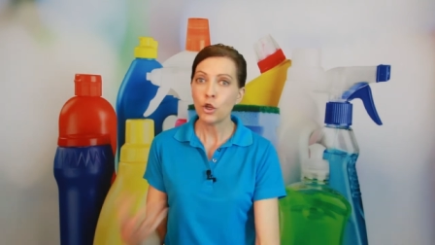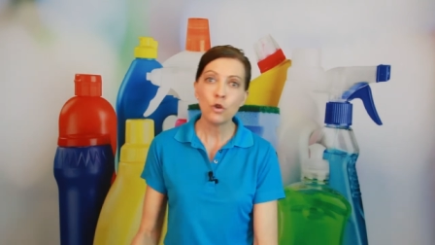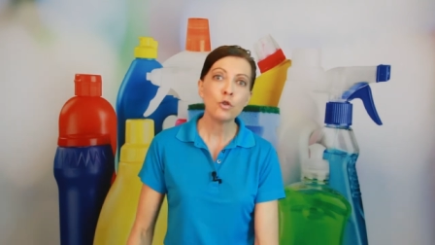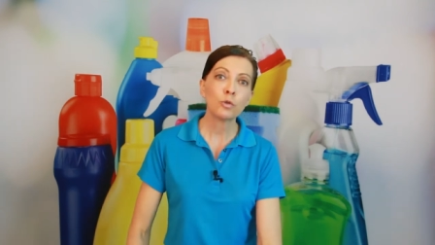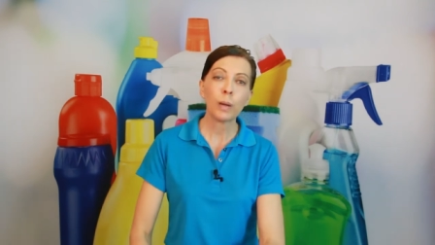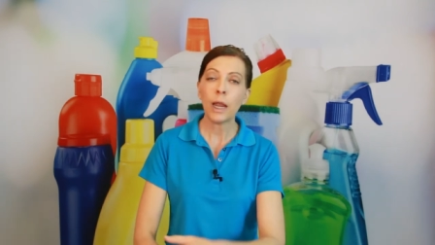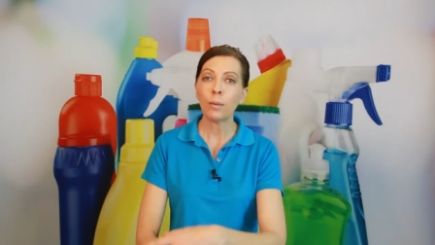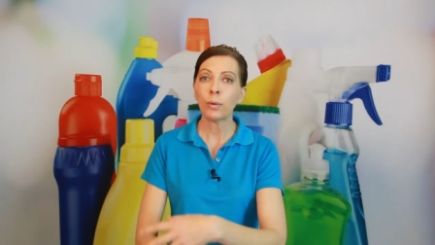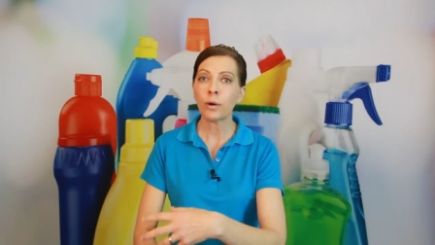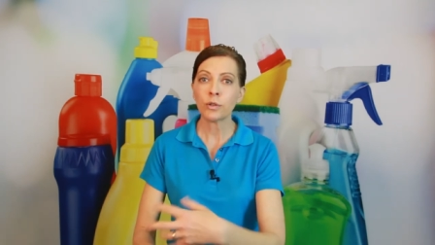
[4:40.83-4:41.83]

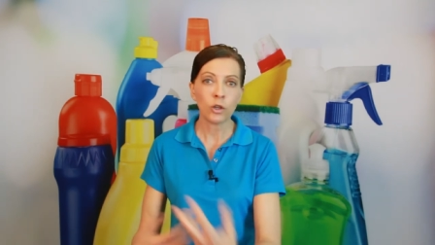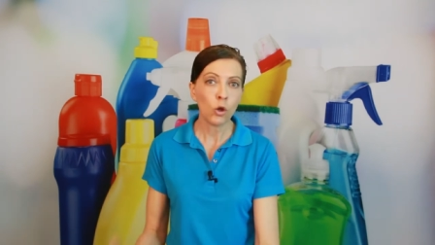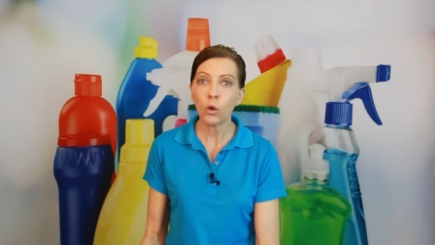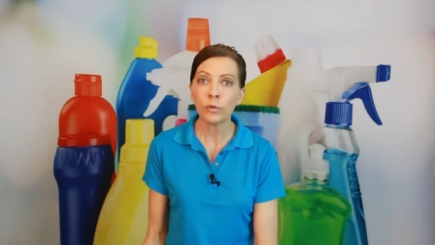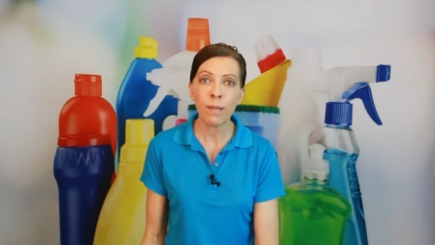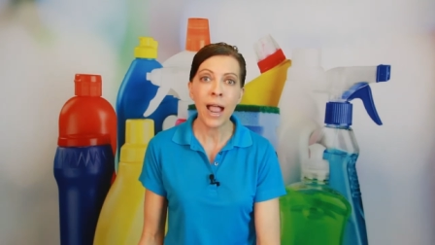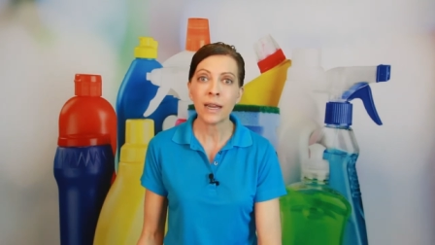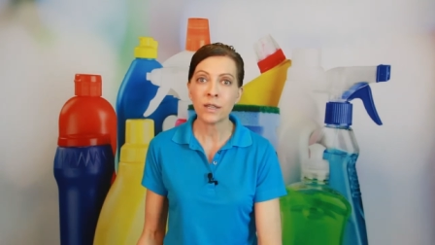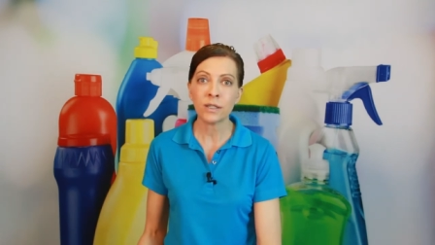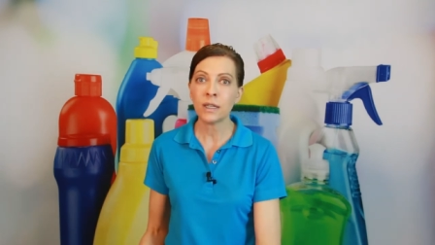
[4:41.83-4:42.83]
newspapers and old
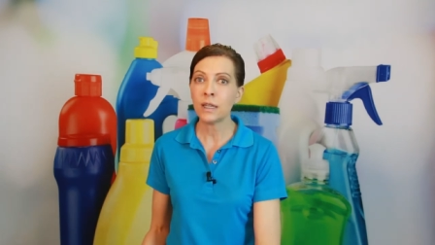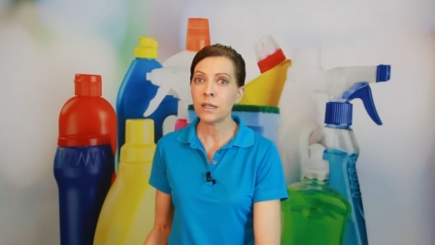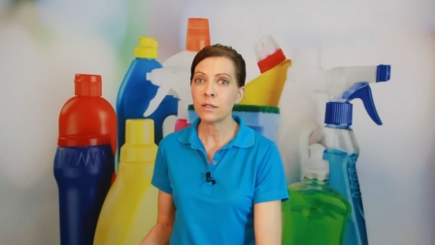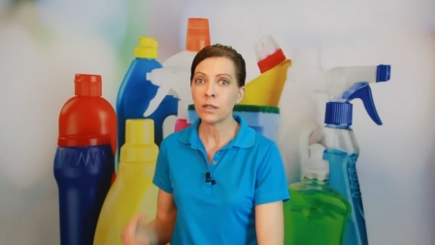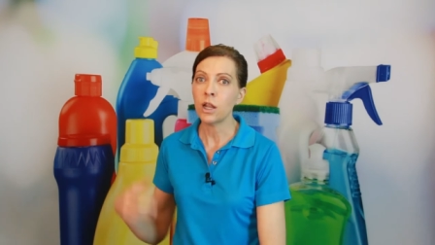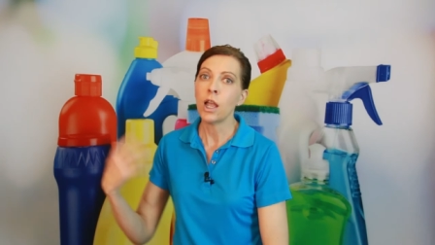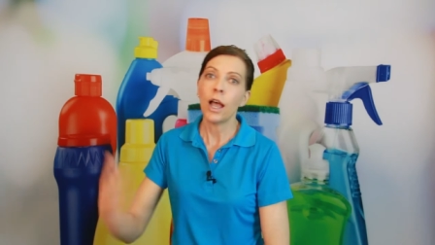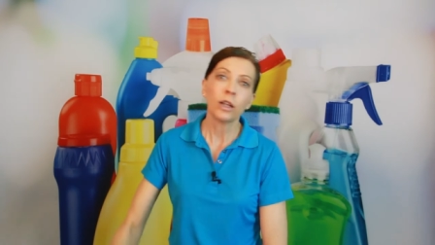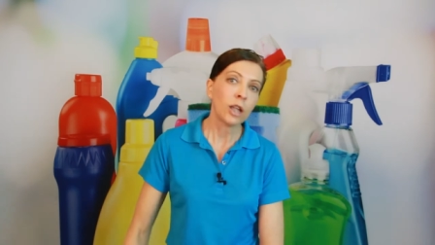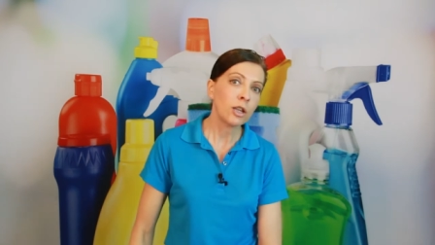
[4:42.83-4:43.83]
magazines and
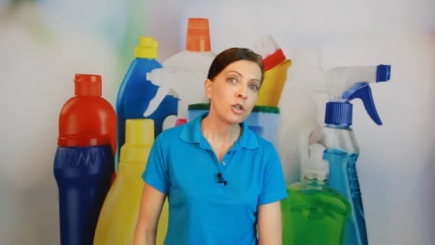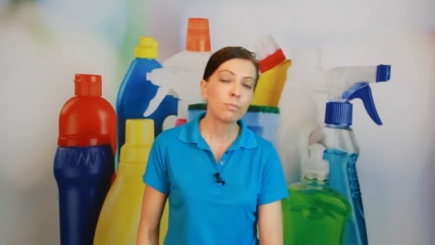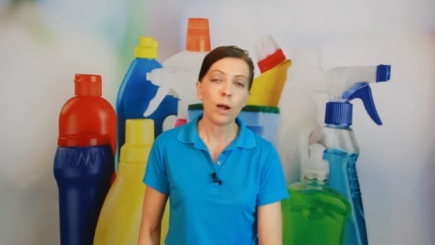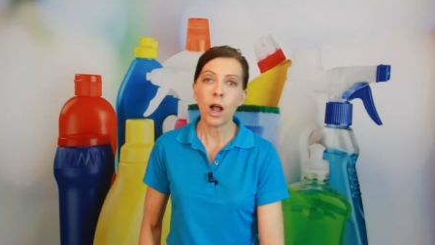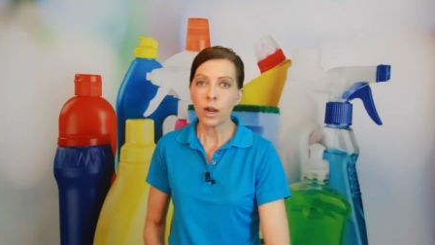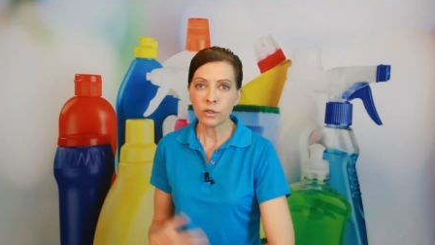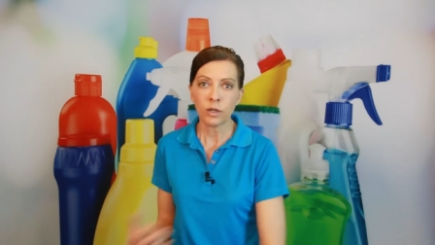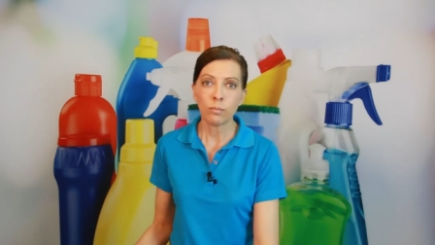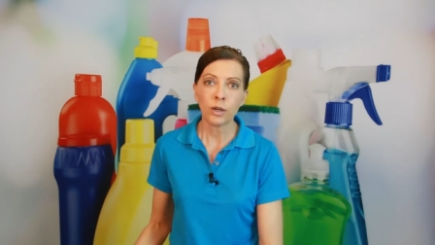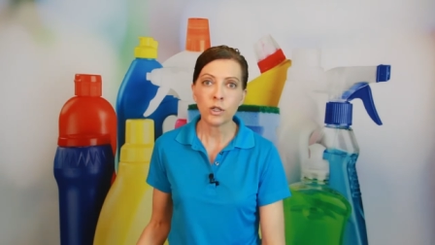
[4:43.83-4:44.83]
a lunchbox
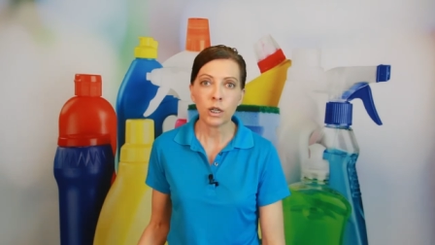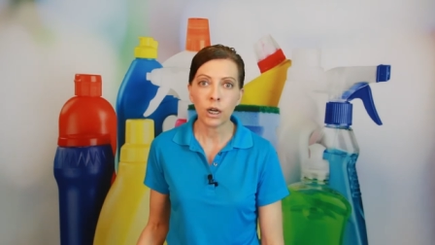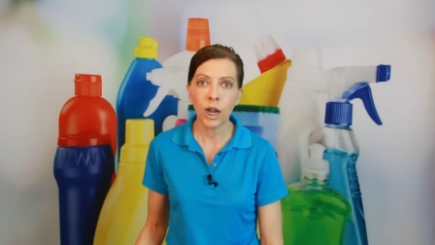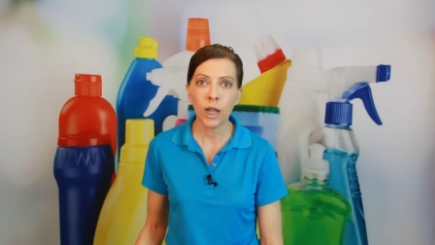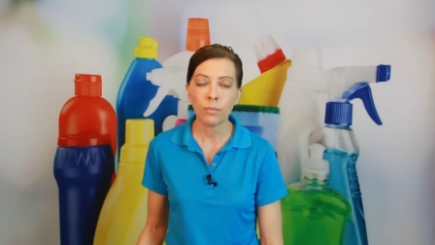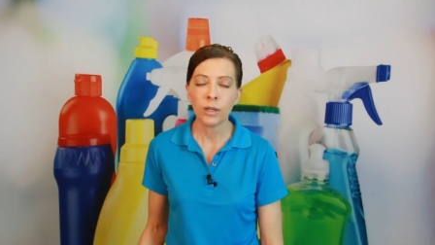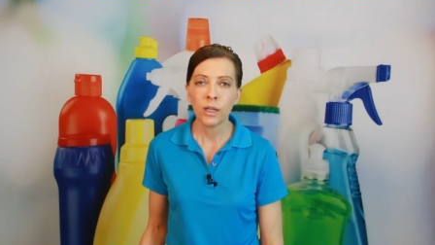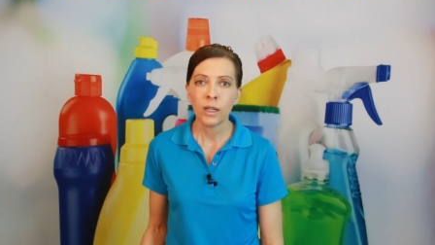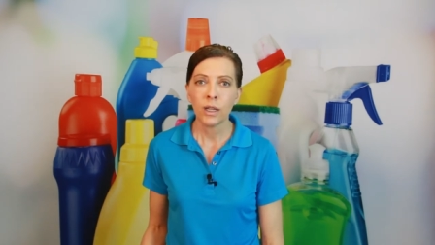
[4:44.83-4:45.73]
and a bunch of crap,